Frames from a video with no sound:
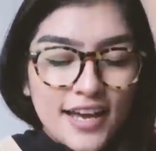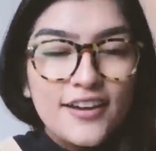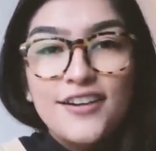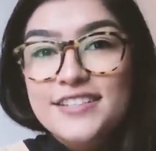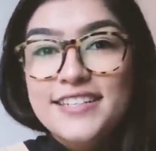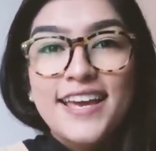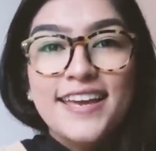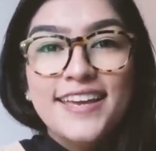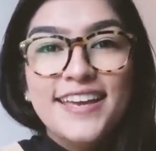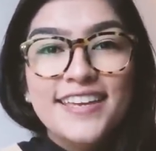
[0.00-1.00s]
I gotta
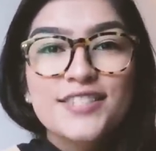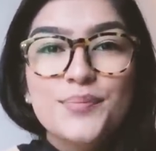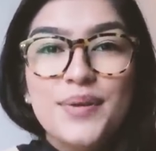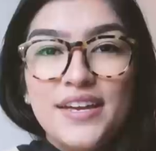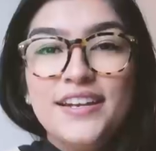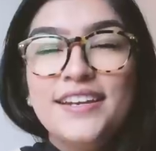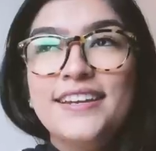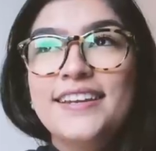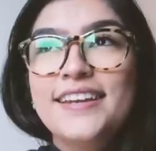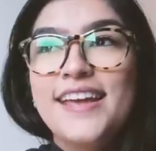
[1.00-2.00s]
say, it's
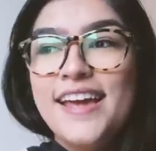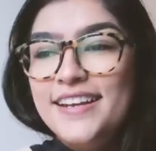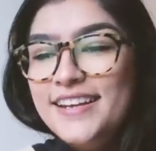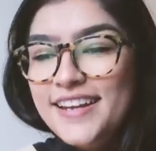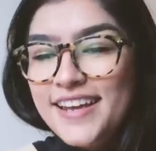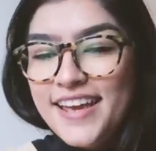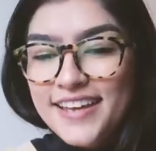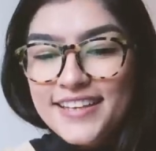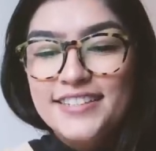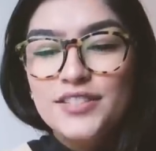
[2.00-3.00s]
been and it
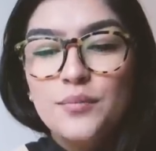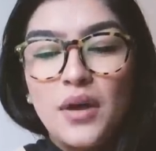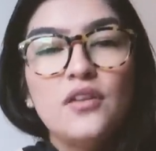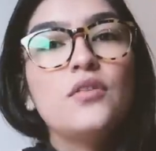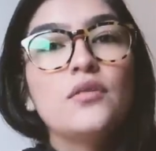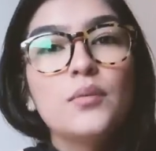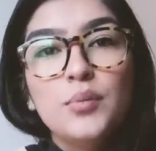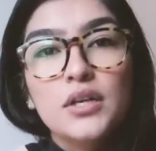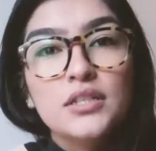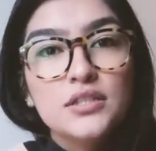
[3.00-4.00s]
is my favorite
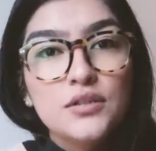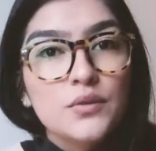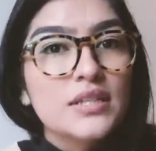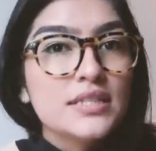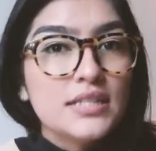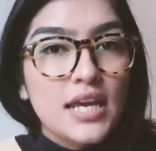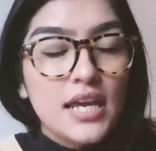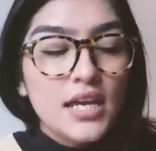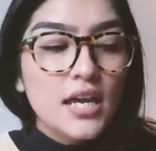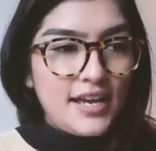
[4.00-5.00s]
book to this
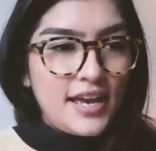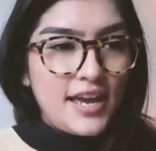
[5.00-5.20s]
day,